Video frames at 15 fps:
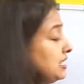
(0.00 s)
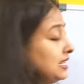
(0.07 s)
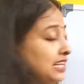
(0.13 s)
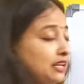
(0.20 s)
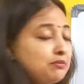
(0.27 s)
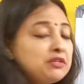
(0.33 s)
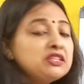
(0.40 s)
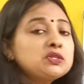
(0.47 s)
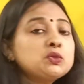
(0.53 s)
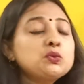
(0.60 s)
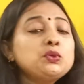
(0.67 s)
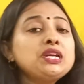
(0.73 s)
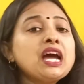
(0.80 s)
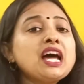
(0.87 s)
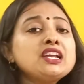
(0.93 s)
That means
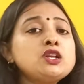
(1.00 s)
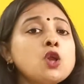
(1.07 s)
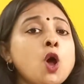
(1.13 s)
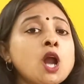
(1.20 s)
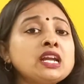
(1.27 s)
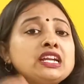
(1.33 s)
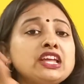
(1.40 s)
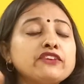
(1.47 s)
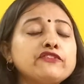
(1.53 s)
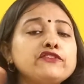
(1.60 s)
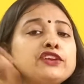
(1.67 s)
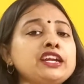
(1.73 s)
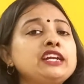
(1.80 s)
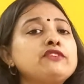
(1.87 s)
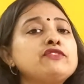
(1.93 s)
we are not
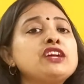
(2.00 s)
definite,